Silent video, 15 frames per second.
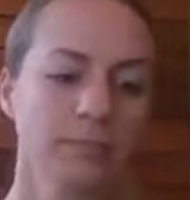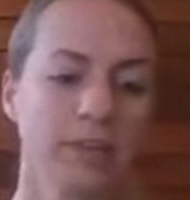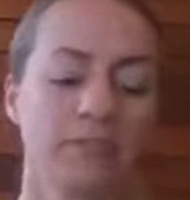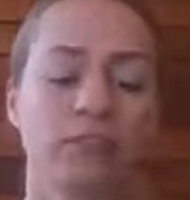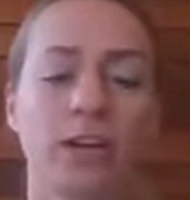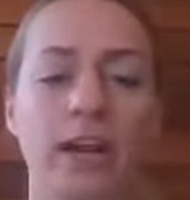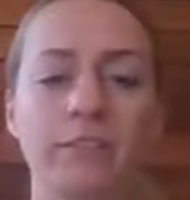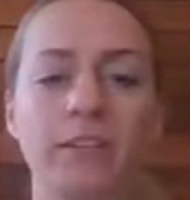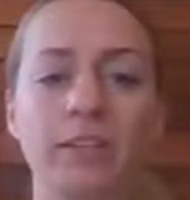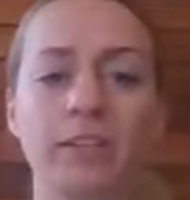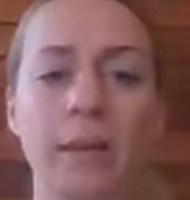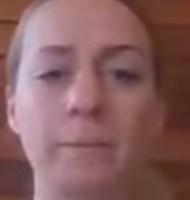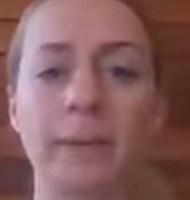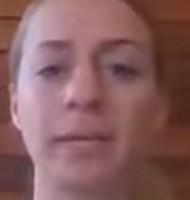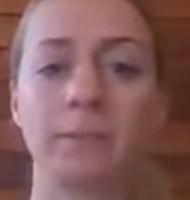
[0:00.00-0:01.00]
If you're
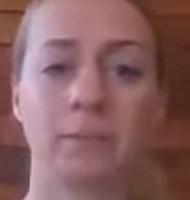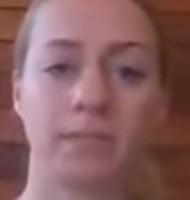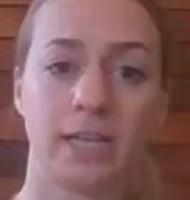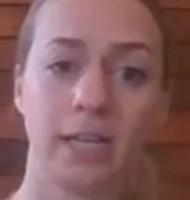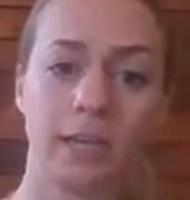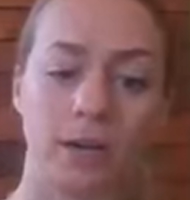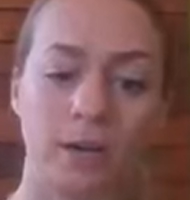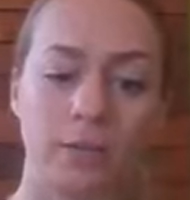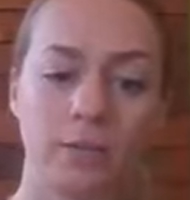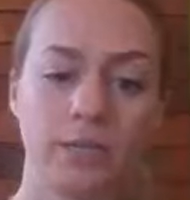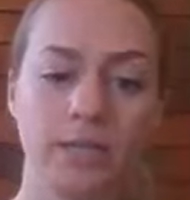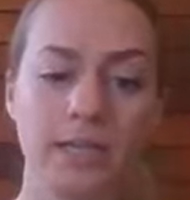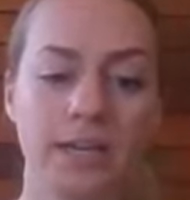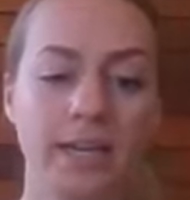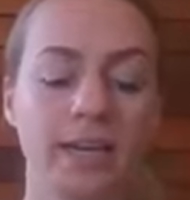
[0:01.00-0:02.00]
having a baked potato,
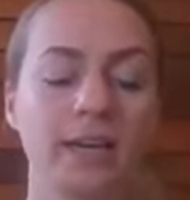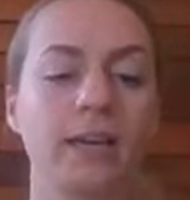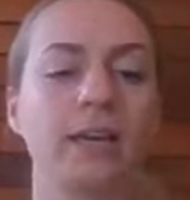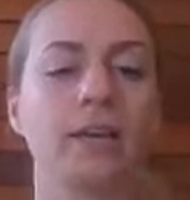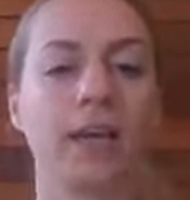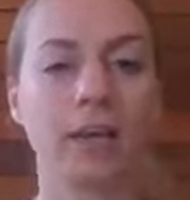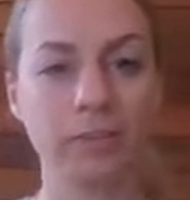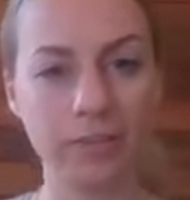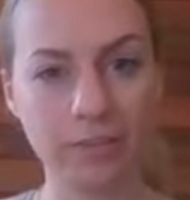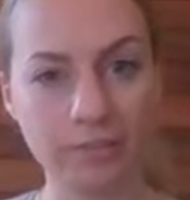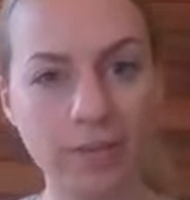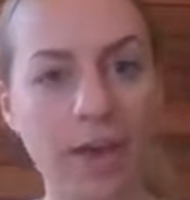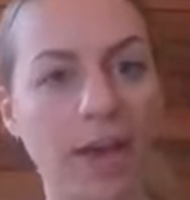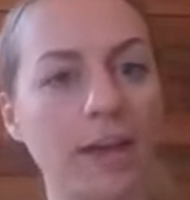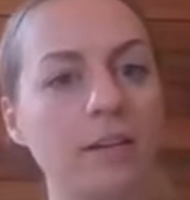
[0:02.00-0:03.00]
healthy
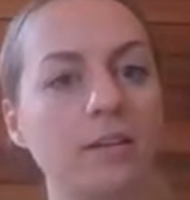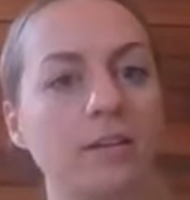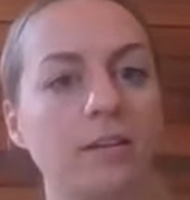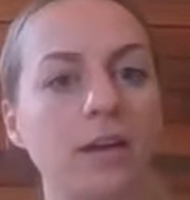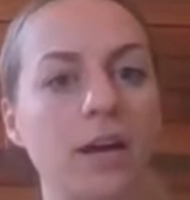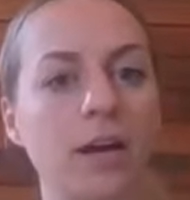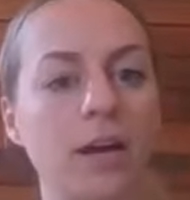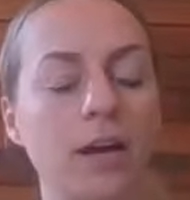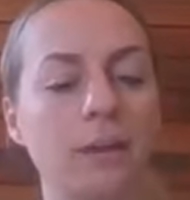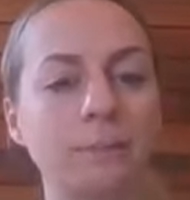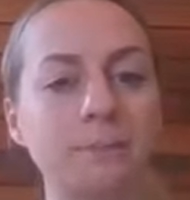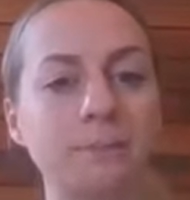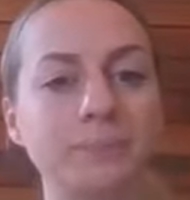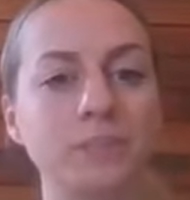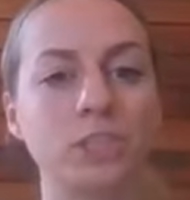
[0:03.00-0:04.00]
fat,
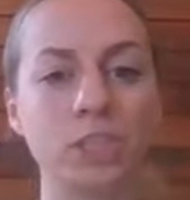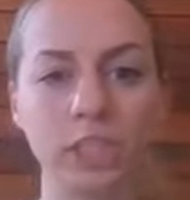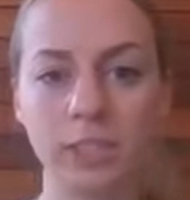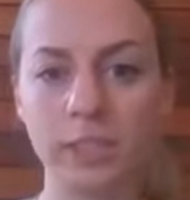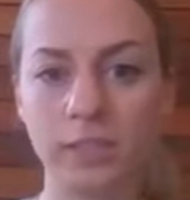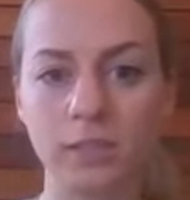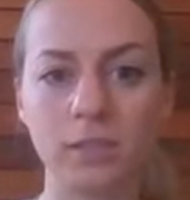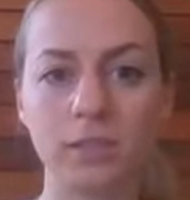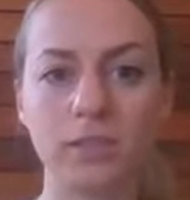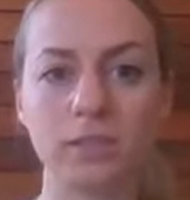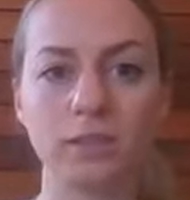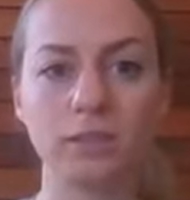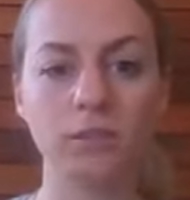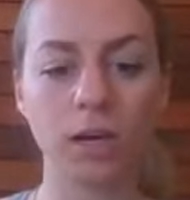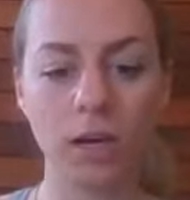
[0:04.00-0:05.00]

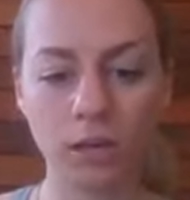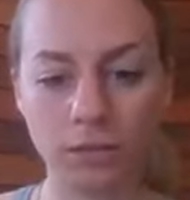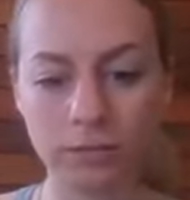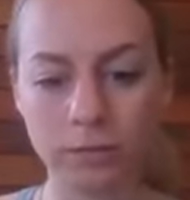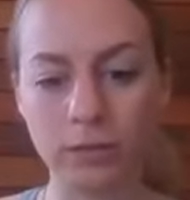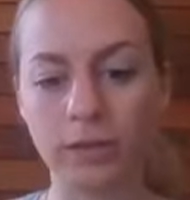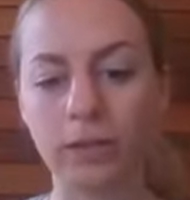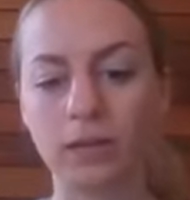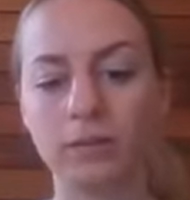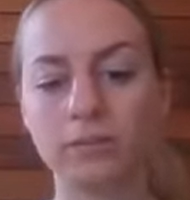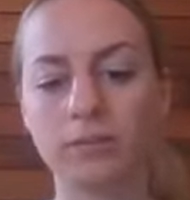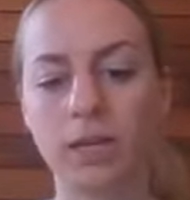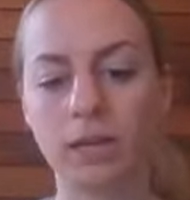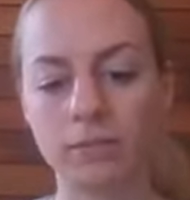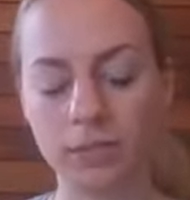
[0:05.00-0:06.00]
cheese, olive
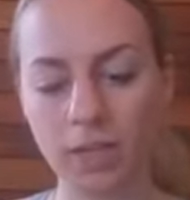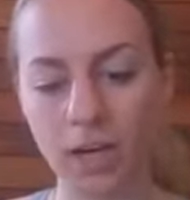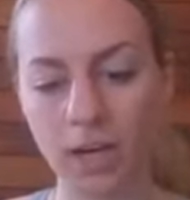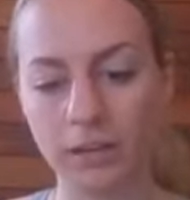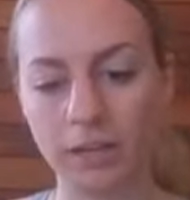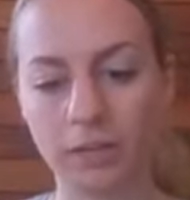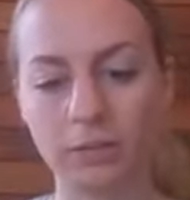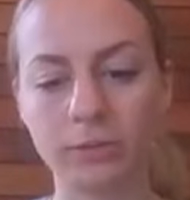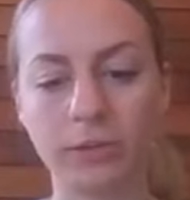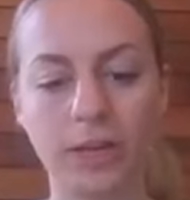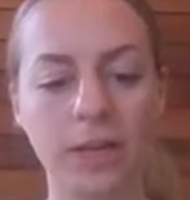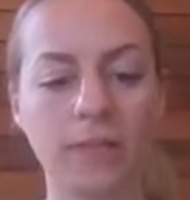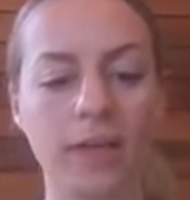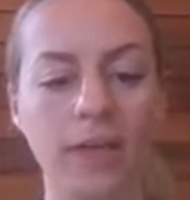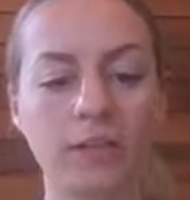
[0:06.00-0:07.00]
oil, avocado,
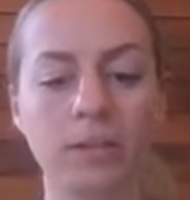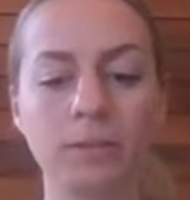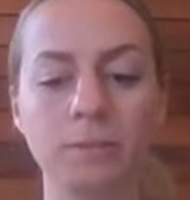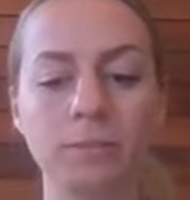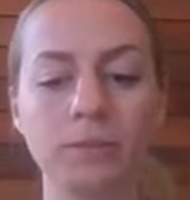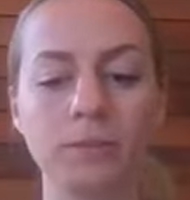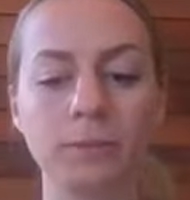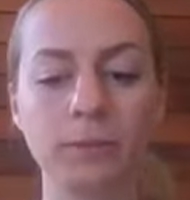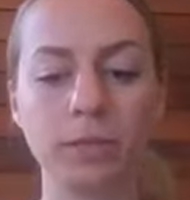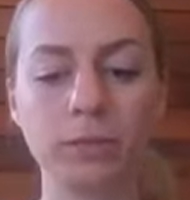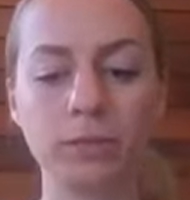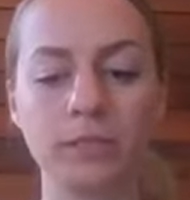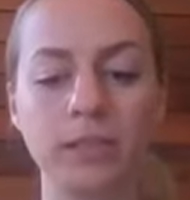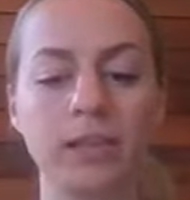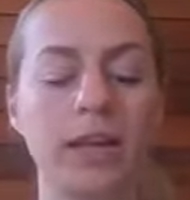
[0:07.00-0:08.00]
and then your
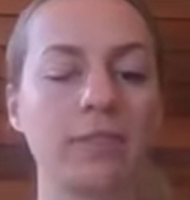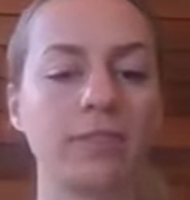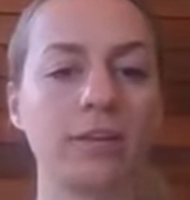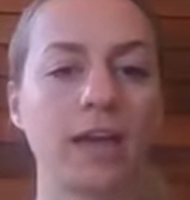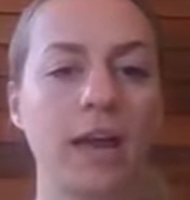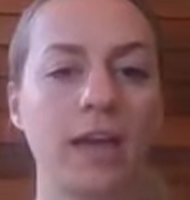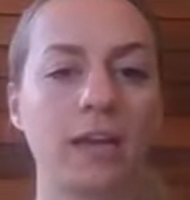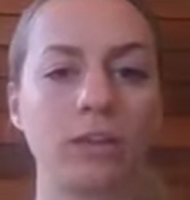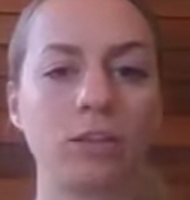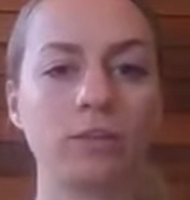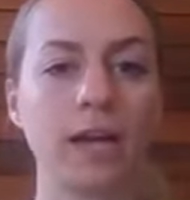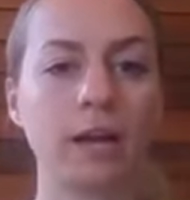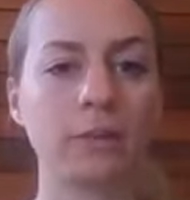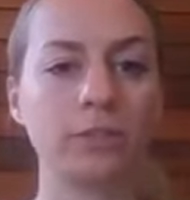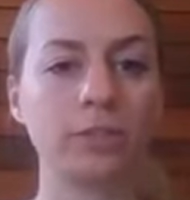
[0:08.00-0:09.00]
protein, adding
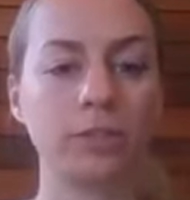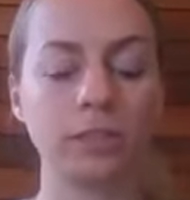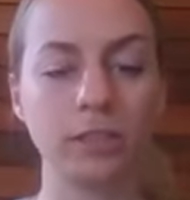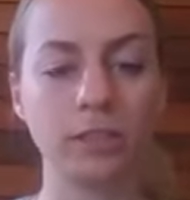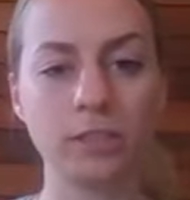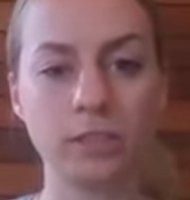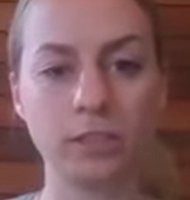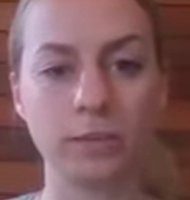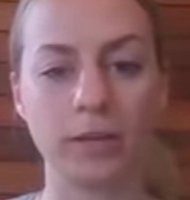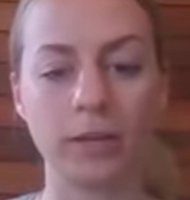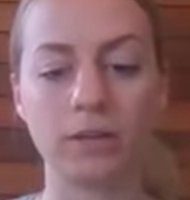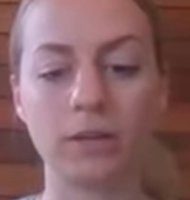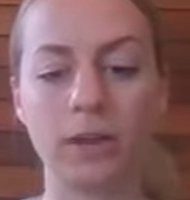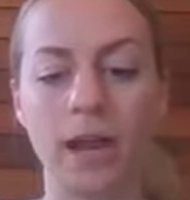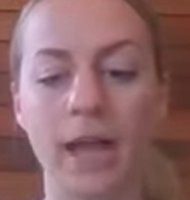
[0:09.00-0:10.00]
ground turkey to
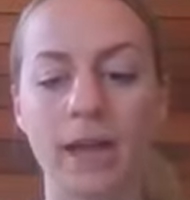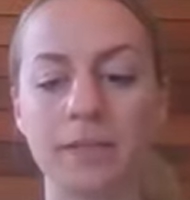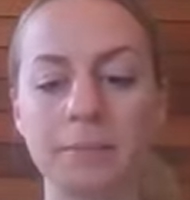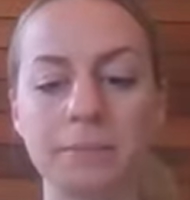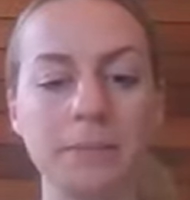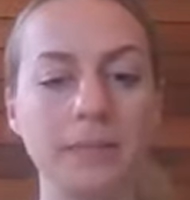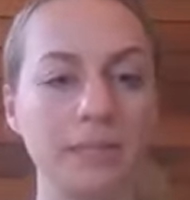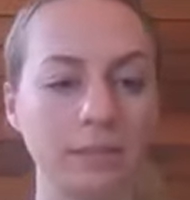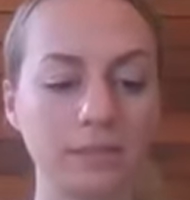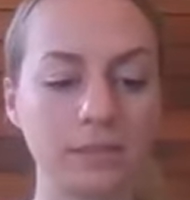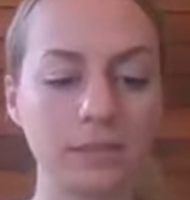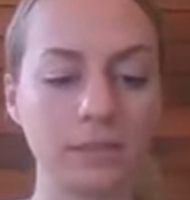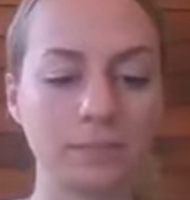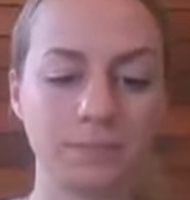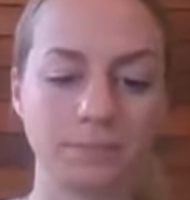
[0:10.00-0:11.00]
it, or adding
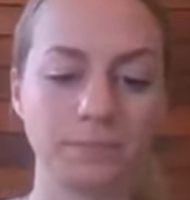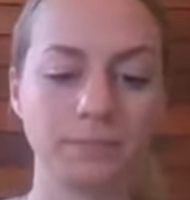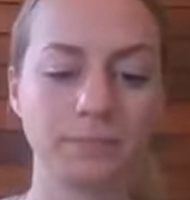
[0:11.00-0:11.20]
beans.